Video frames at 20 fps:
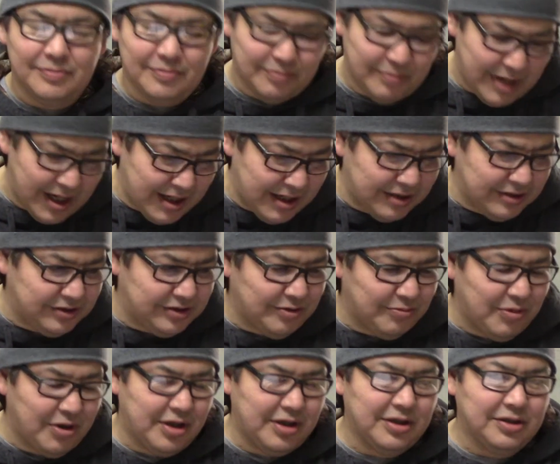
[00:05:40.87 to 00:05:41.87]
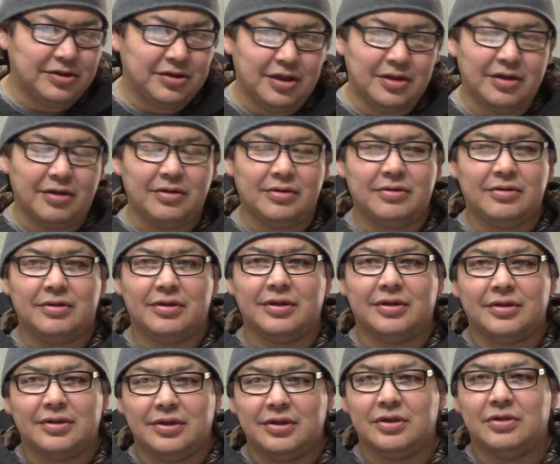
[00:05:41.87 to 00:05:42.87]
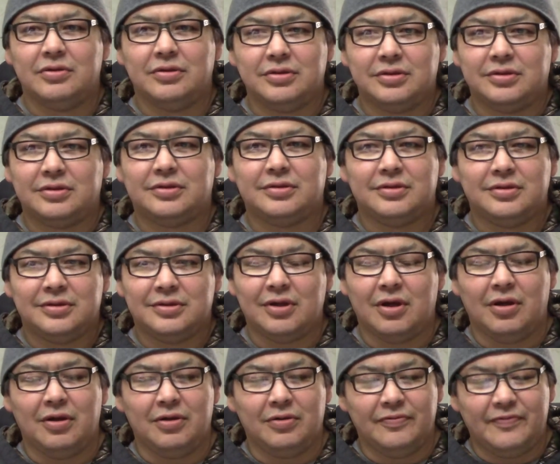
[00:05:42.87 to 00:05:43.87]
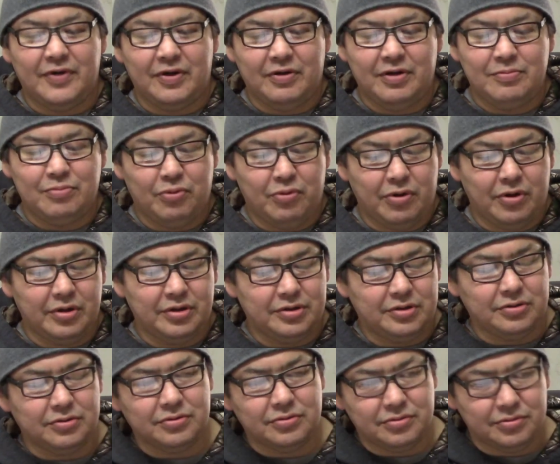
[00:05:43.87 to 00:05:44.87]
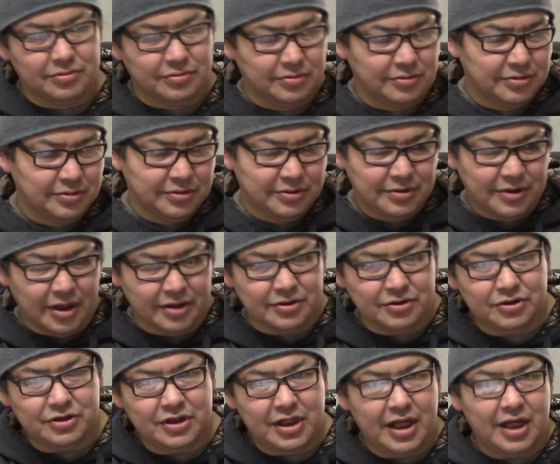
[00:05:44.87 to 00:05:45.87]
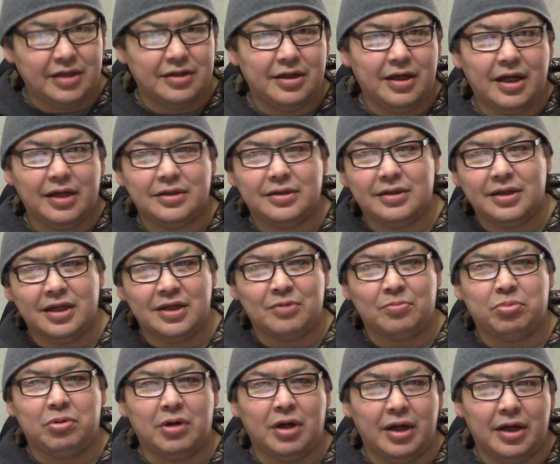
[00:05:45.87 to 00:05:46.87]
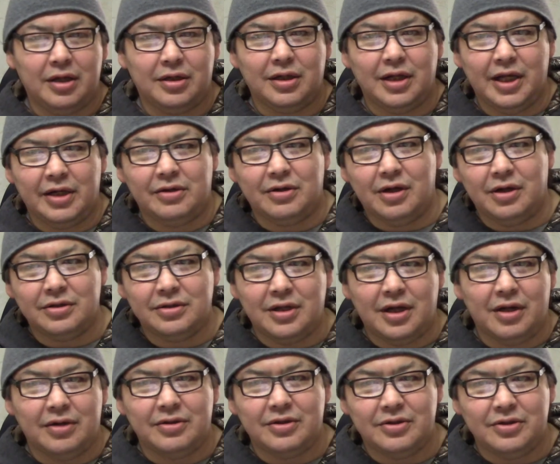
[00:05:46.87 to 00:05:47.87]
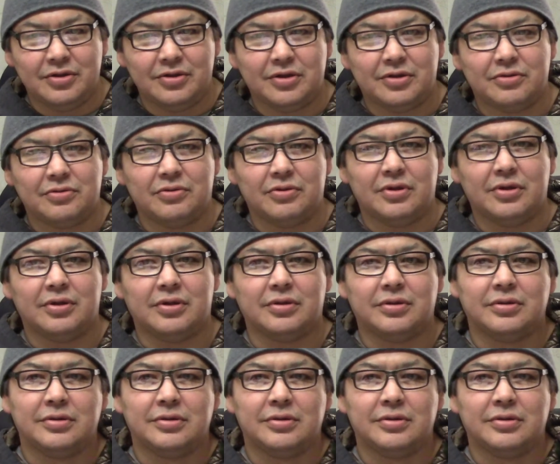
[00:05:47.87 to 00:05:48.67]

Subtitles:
manage your money is another thing. You know, it's all very important to understand that and apply it later on down in your career.